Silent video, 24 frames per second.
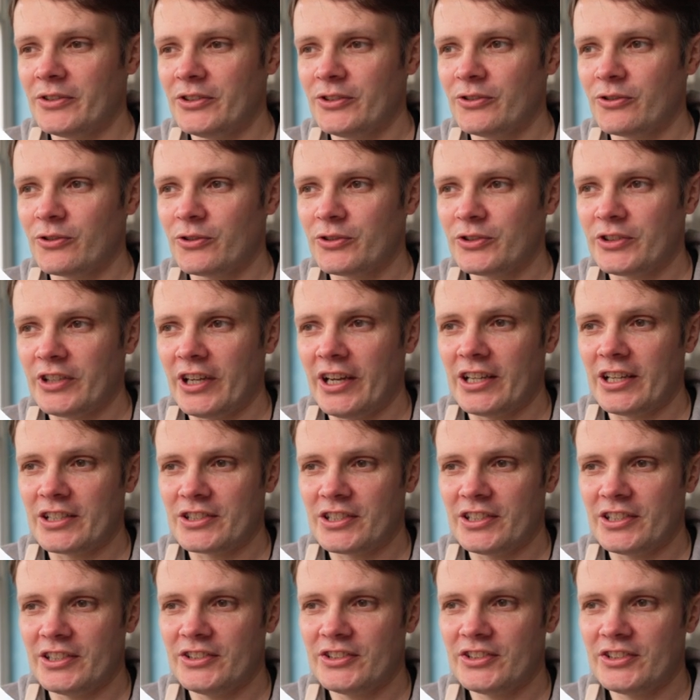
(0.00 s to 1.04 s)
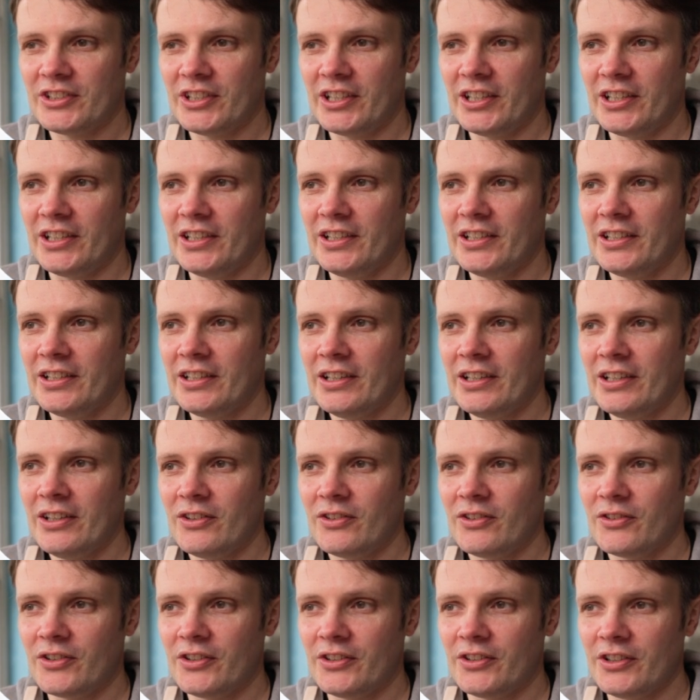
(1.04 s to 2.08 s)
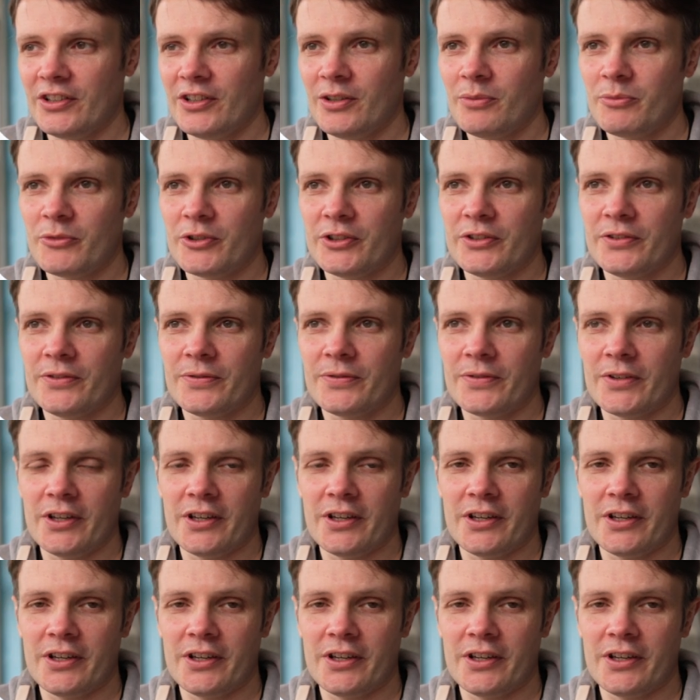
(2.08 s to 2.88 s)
you'll actually see that the number of